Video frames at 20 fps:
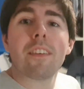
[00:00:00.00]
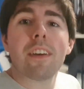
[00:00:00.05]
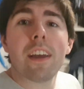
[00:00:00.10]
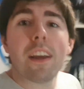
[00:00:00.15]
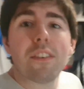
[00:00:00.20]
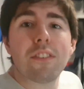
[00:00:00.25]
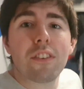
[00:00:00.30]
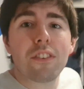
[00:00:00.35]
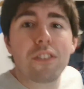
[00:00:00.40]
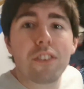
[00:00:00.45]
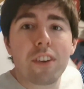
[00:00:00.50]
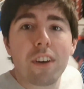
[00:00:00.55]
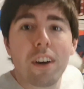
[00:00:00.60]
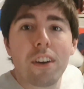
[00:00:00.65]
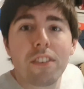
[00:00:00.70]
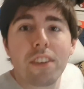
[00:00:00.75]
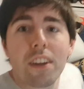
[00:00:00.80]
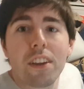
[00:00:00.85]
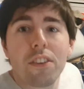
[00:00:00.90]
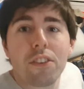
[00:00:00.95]
It has
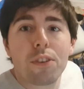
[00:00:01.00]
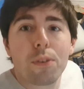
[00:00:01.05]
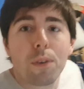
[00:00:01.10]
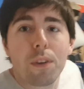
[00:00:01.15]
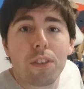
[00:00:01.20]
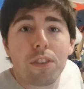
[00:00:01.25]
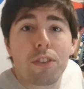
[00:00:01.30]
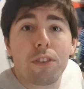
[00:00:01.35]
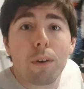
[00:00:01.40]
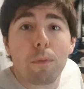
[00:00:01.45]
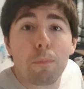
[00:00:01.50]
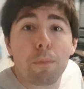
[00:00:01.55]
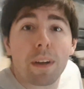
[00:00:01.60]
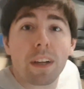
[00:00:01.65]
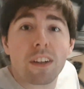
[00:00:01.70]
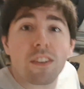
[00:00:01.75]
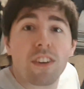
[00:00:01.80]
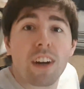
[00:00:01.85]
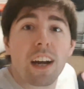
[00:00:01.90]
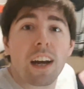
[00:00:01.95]
turned into a
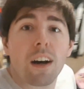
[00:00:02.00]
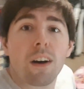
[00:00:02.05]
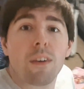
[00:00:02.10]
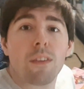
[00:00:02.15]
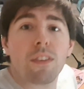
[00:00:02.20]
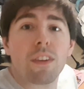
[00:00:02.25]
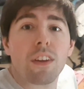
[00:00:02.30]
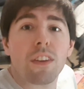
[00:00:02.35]
dumping ground,